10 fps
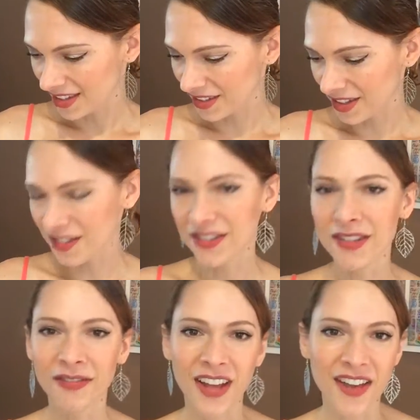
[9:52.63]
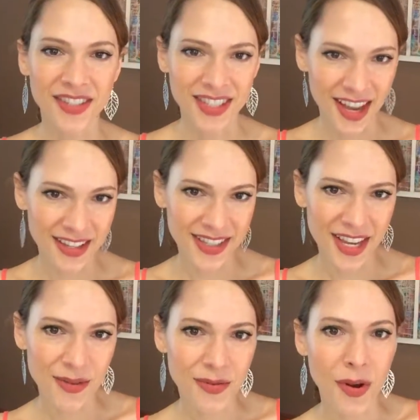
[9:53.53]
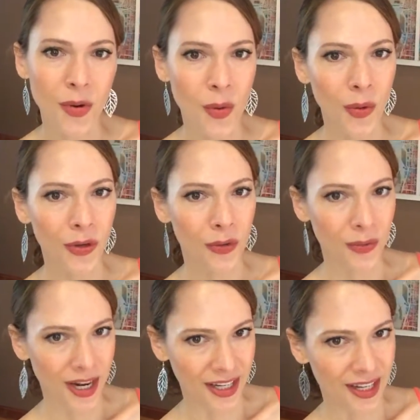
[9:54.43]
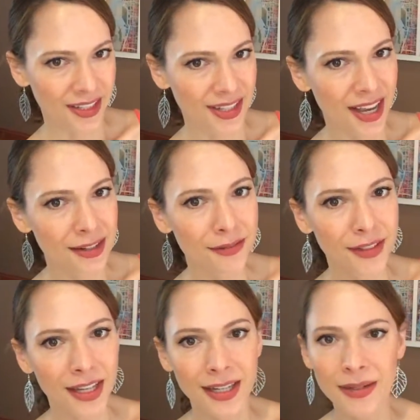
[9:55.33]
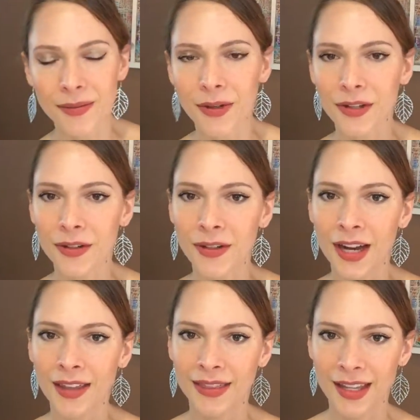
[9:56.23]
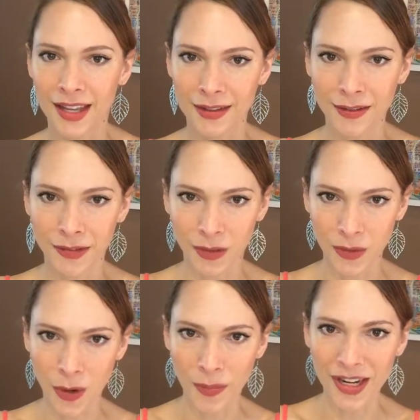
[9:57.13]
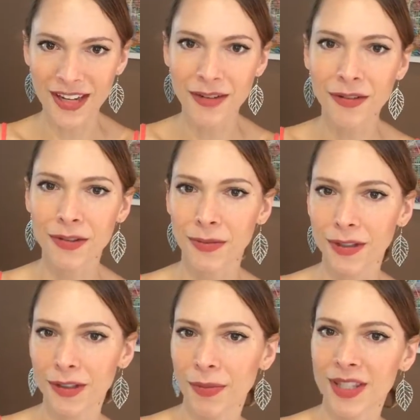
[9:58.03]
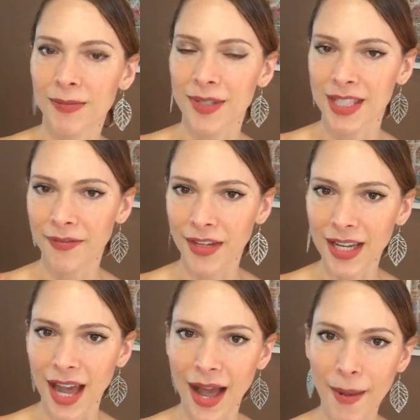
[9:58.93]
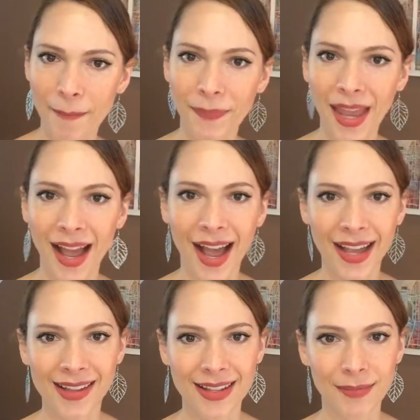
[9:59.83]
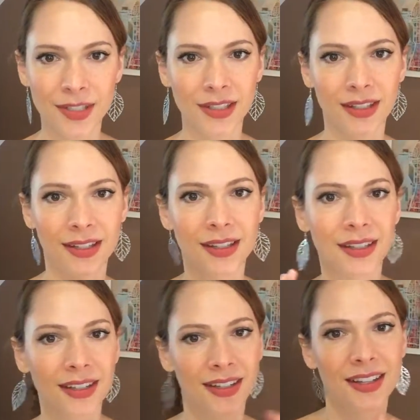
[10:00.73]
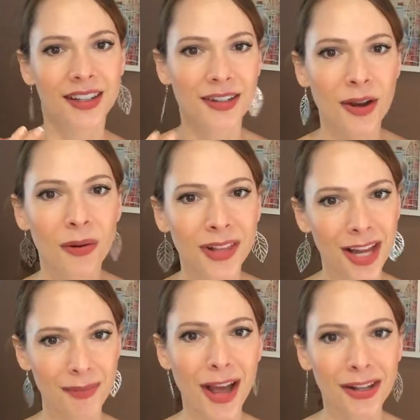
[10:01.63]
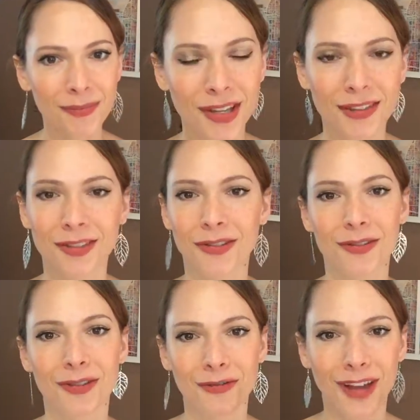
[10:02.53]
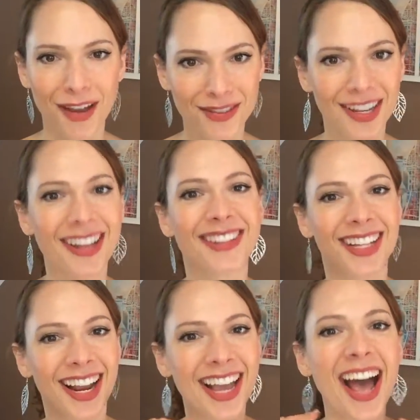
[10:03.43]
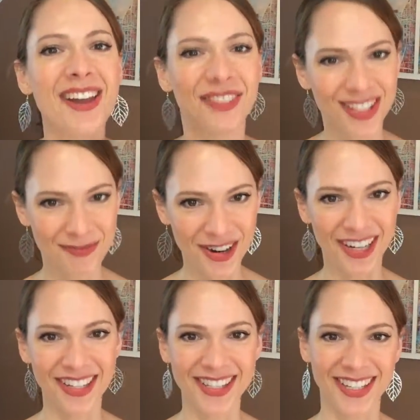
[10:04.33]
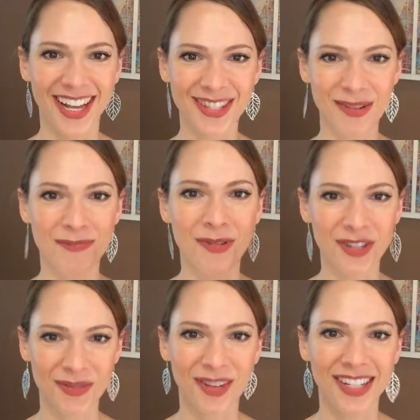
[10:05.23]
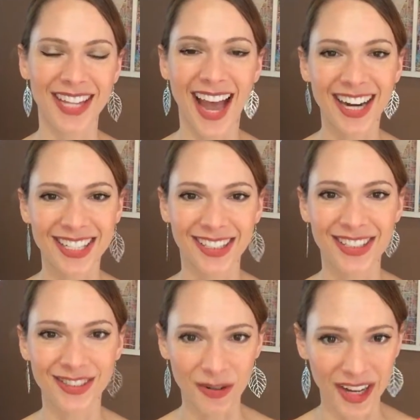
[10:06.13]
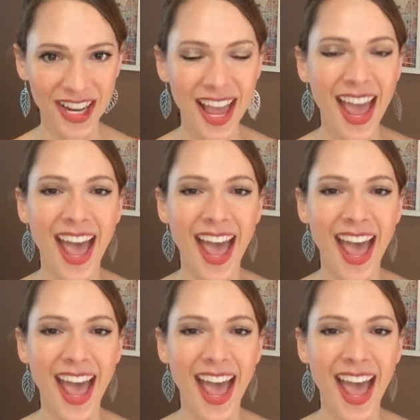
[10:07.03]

So those are the 5 signs that you know you're ready. It's kind of like when you're at the end of your rope. And I know those were a little bit specific. I seem to know a lot about because those are the 5 signs that I kind of experienced, and that's what pushed me to actually do it.